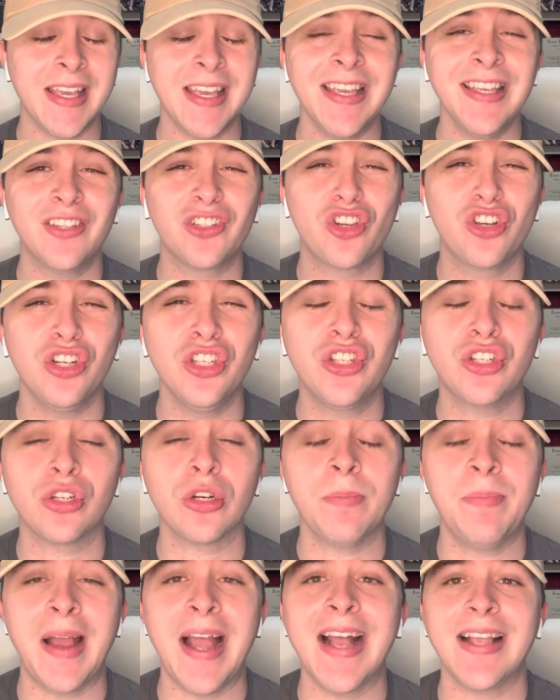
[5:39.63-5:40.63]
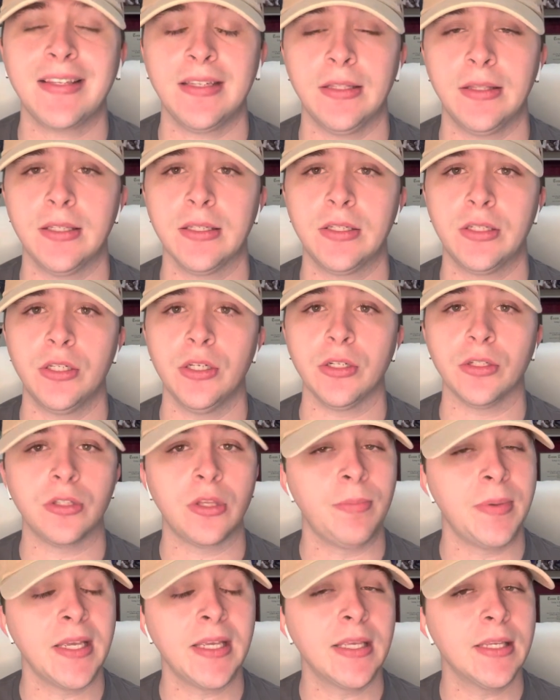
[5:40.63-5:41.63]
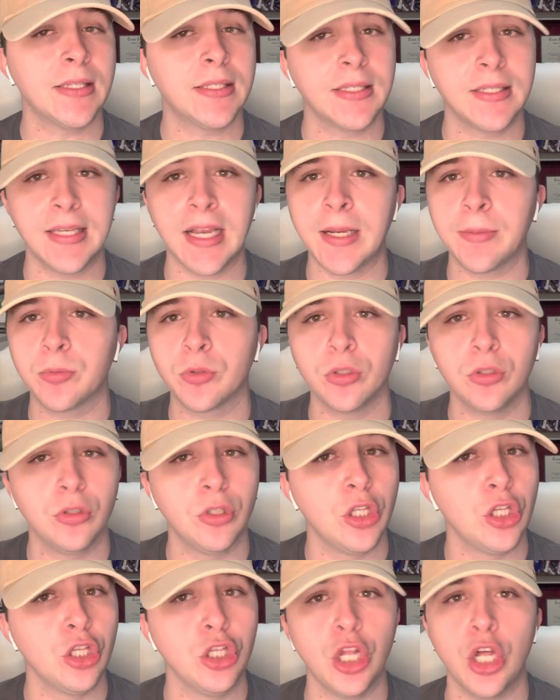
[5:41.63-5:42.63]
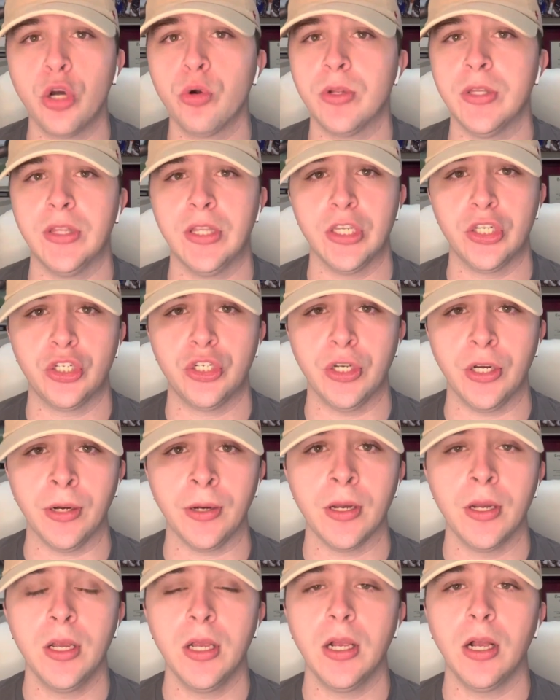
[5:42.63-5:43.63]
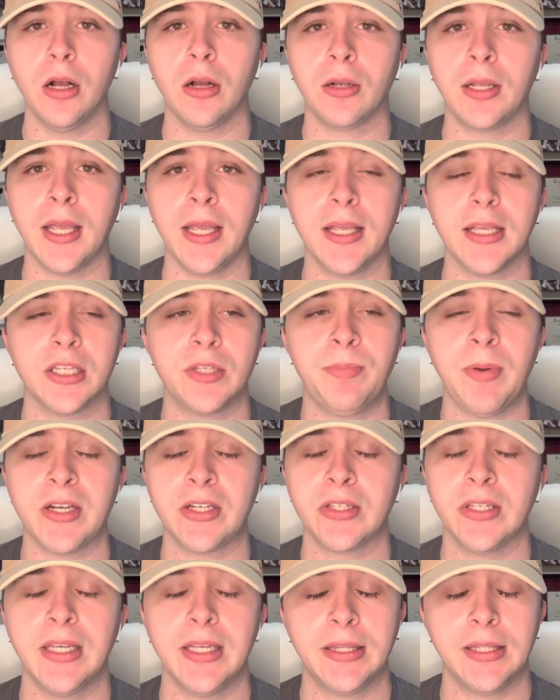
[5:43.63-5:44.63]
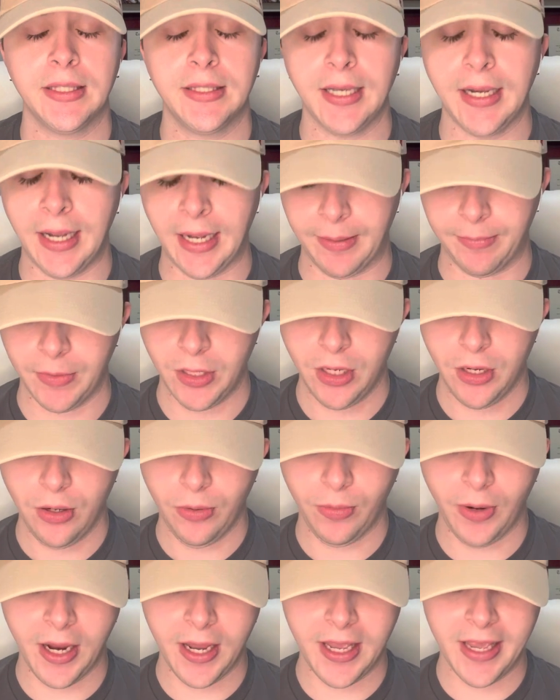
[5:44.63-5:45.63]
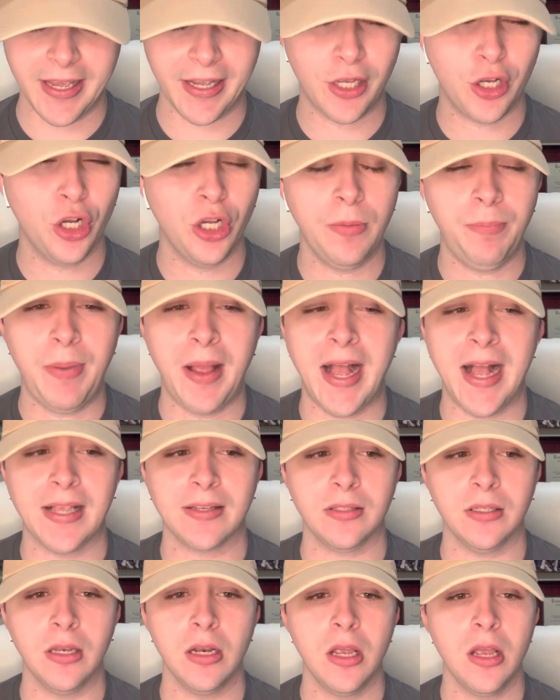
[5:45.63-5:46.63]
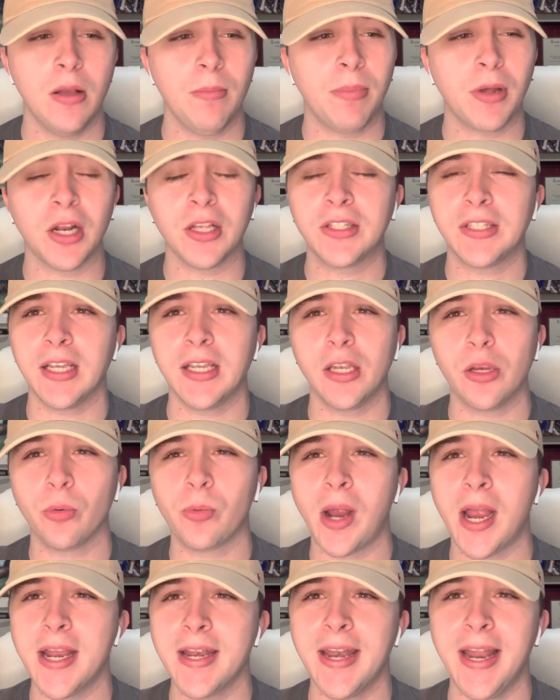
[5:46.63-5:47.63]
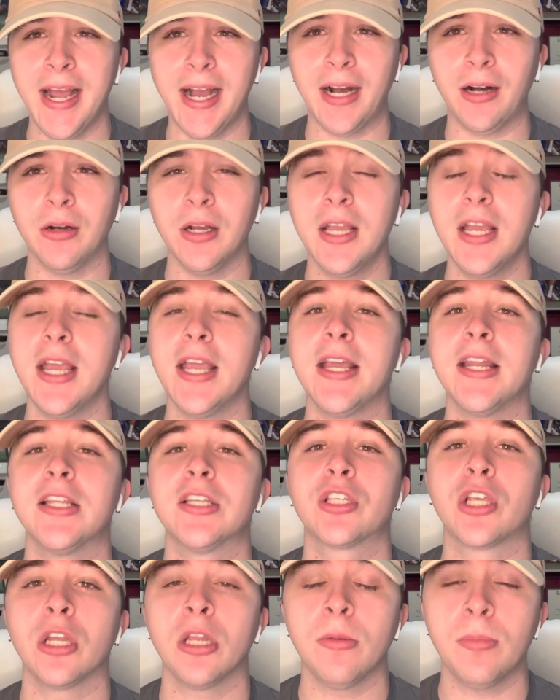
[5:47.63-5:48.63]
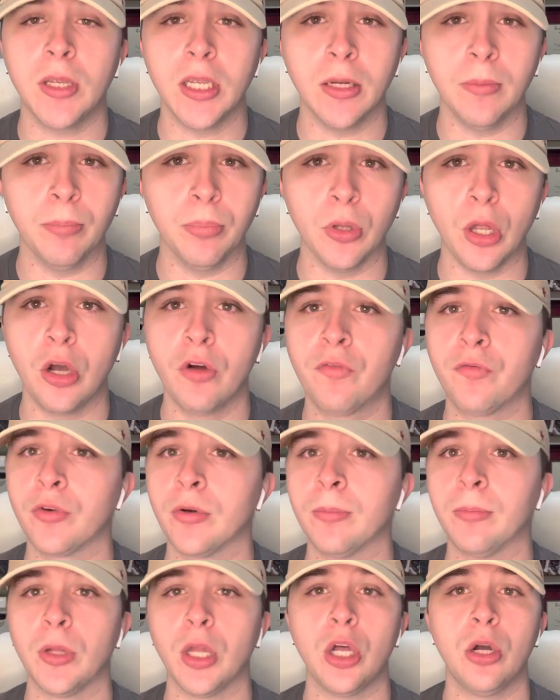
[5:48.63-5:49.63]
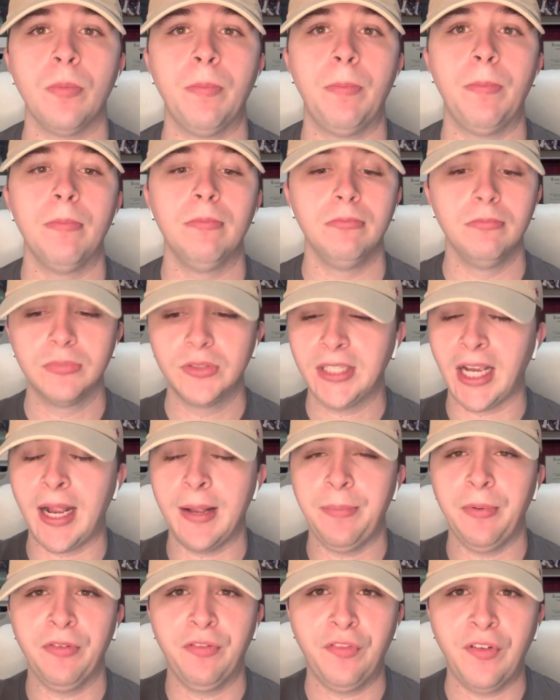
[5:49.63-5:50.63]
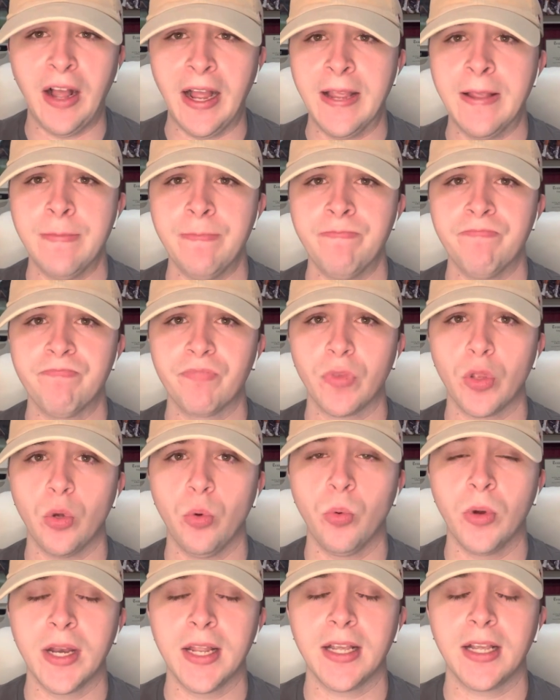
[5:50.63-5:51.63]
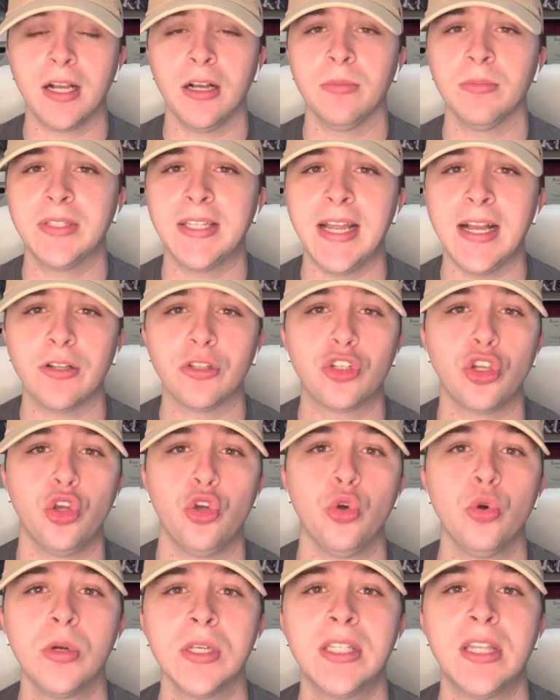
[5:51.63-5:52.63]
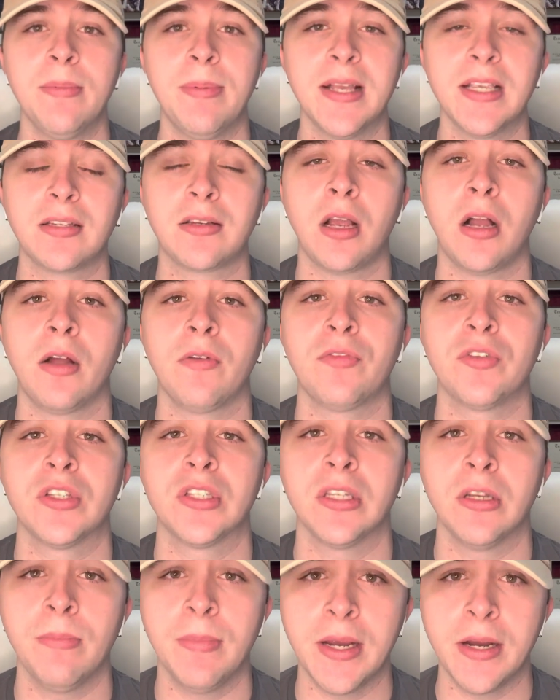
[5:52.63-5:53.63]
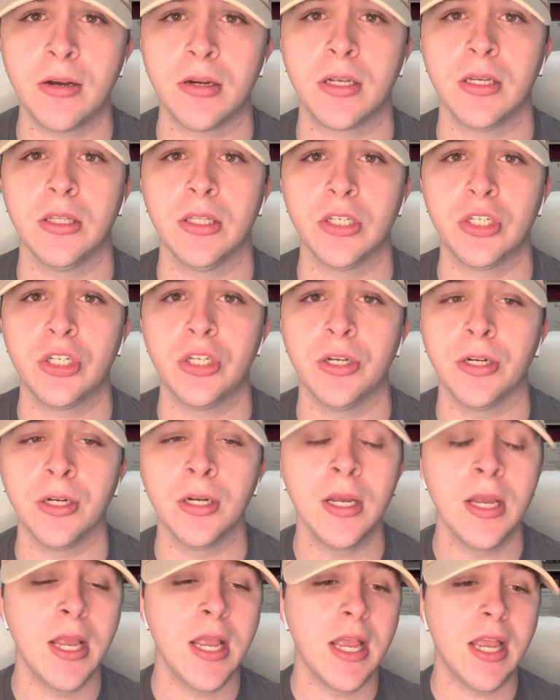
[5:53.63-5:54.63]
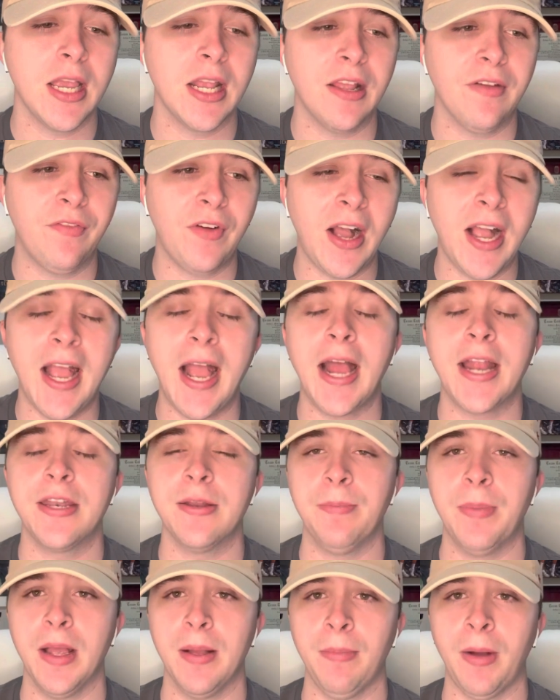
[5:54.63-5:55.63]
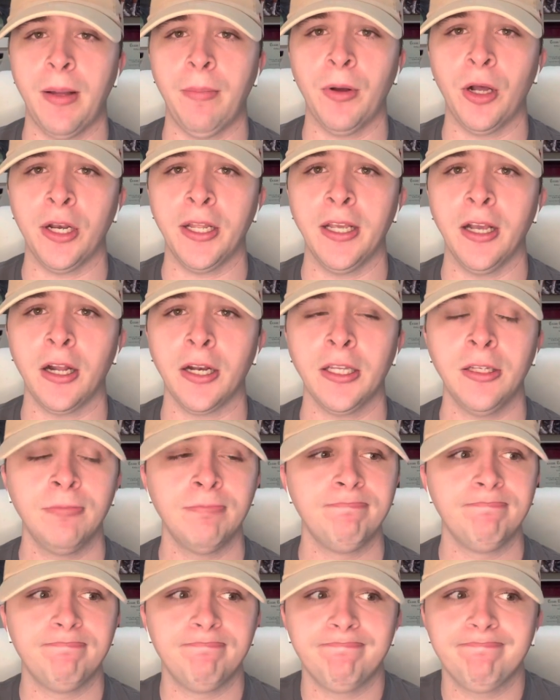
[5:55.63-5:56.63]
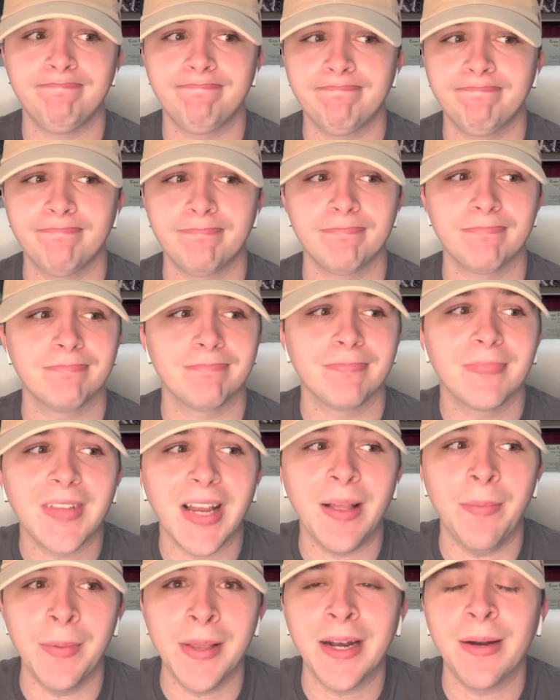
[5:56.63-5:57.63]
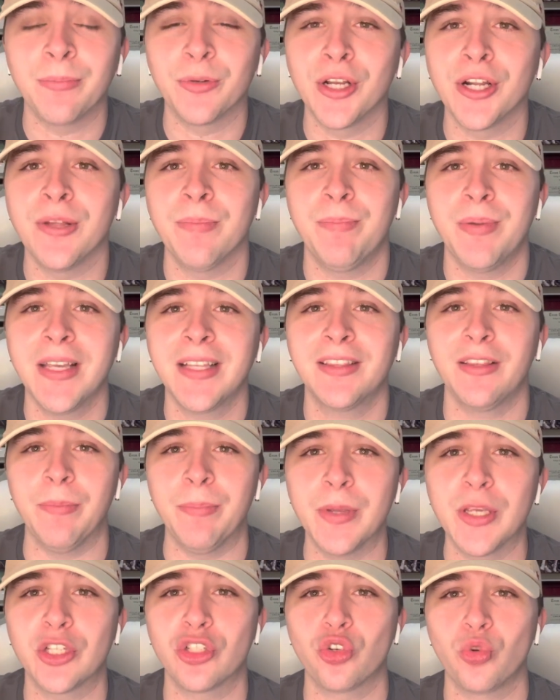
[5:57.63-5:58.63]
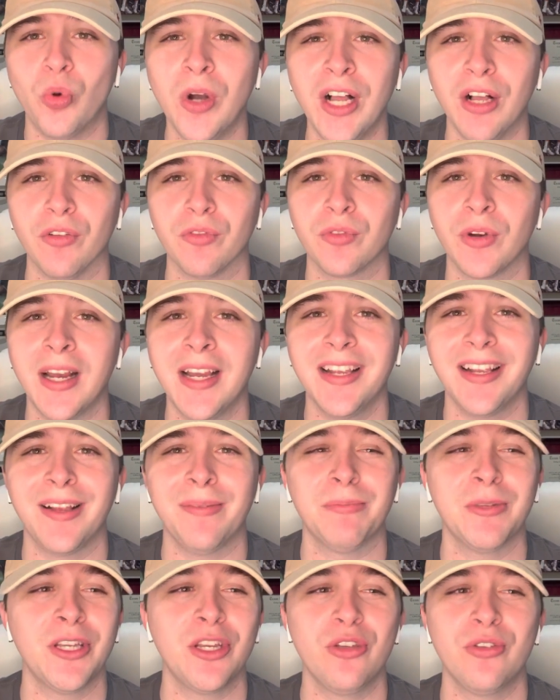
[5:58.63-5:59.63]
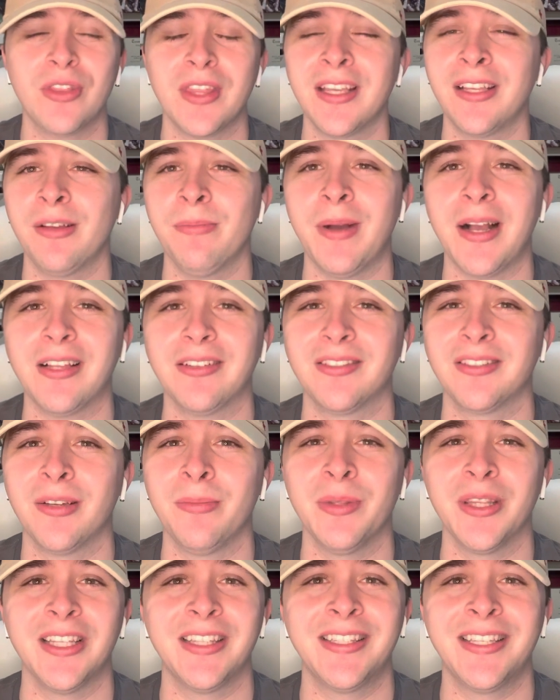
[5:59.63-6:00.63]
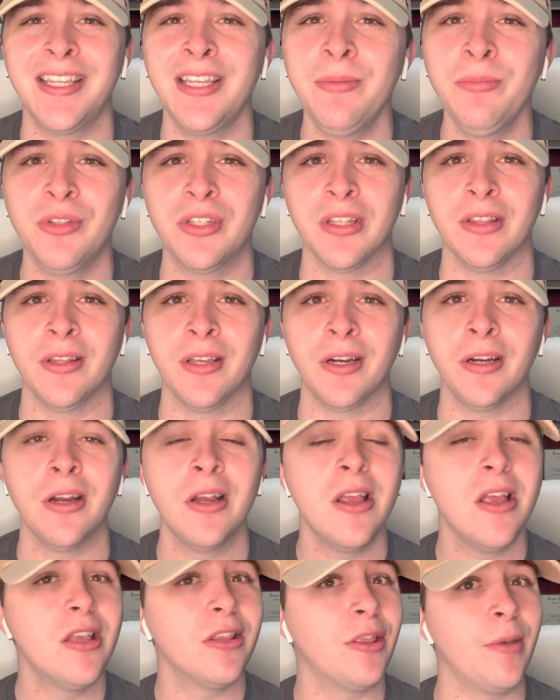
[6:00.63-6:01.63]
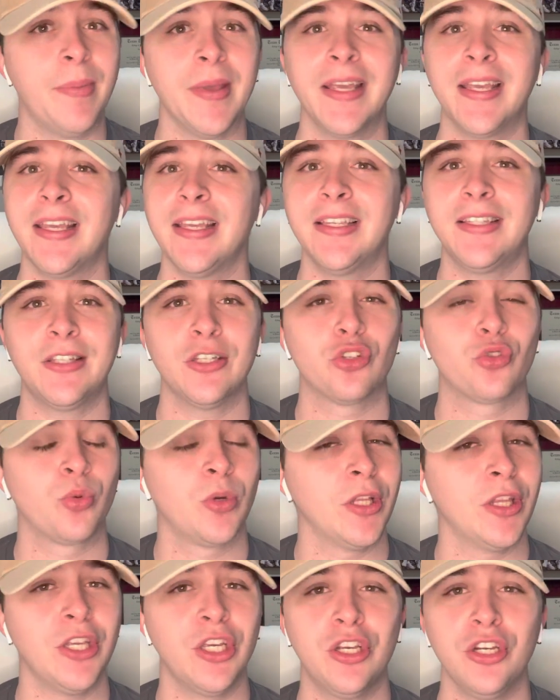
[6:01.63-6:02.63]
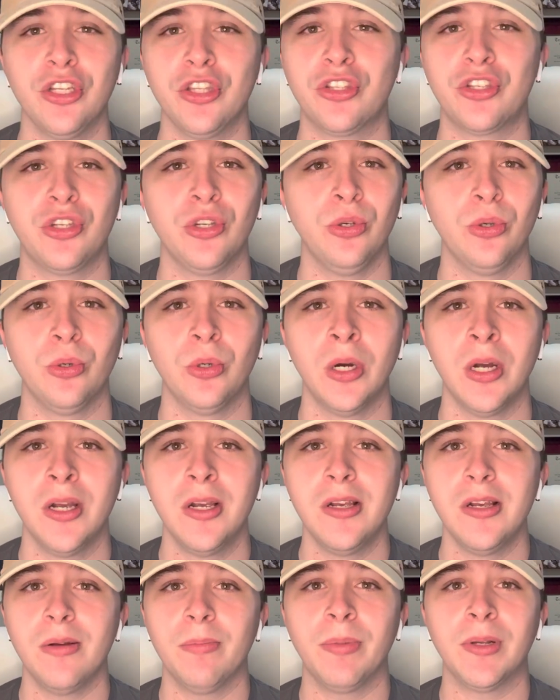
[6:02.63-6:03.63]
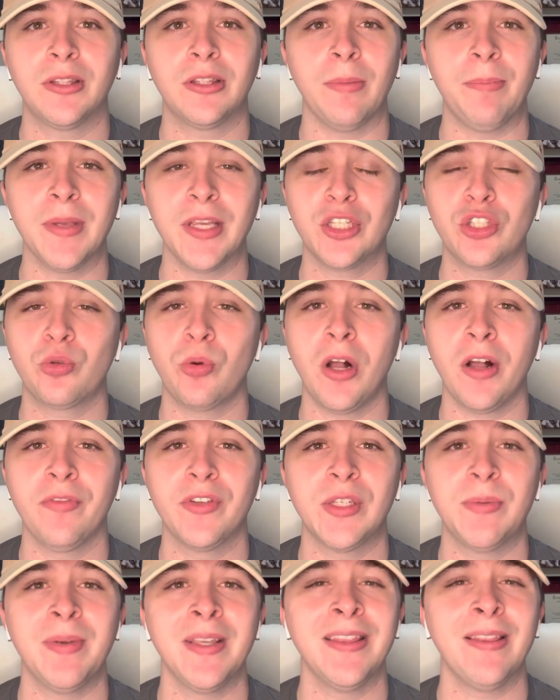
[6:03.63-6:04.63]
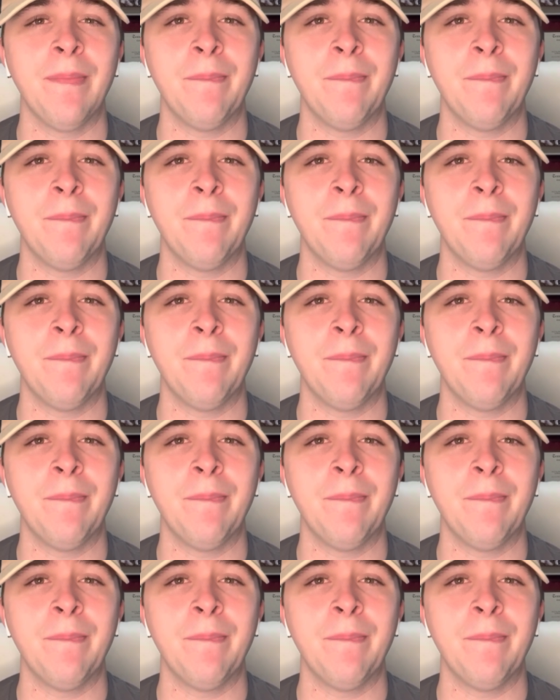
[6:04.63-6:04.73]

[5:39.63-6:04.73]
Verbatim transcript: East could surpass it this year. The Big East is absolutely loaded this year, okay? Especially at the top, right? It could pass it. But I'll tell you right now, it is going to be a blow for blow type of fight when it comes down to who is the best conference in America this year. And if I had to bet my money on it, I mean, I'm going to pick the Big 12, right? I mean, you think about some of the teams in there. The Big East is really good too, but the Big 12 has been the